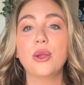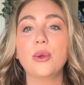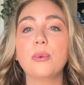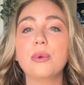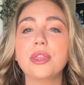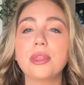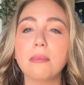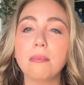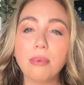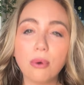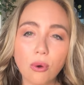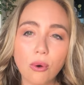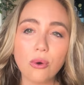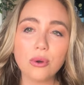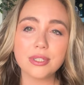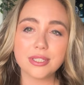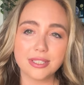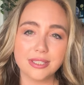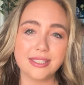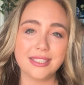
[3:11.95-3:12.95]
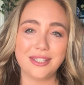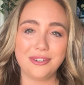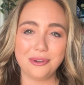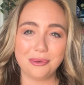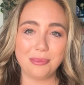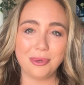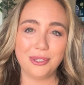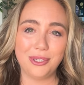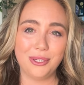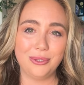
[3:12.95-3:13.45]
with important
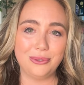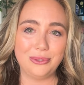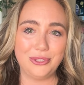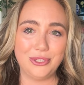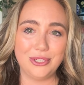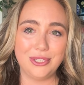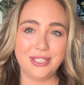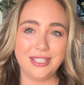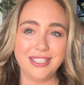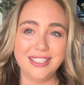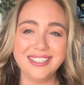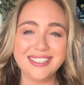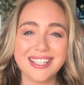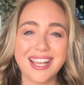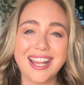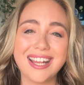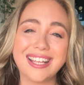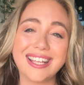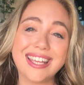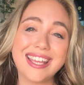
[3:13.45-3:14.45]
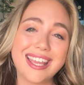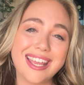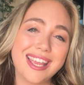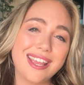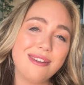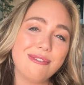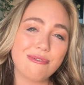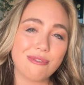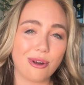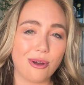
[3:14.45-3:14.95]
ceremonial duties and a
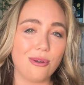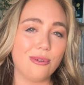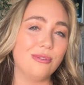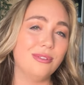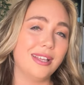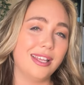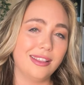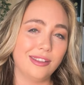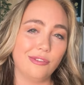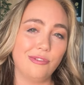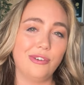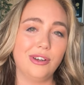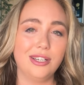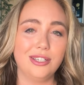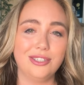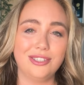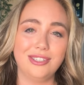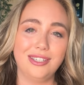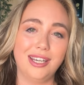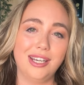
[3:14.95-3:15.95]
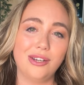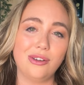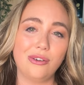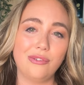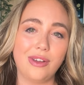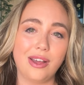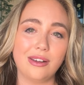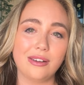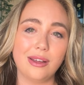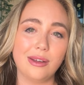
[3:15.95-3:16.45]
key role in the functioning of
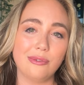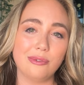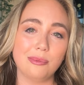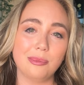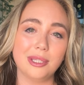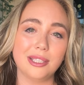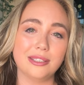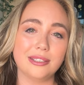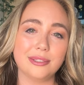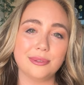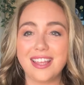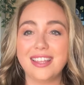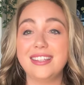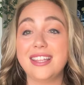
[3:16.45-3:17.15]
our government.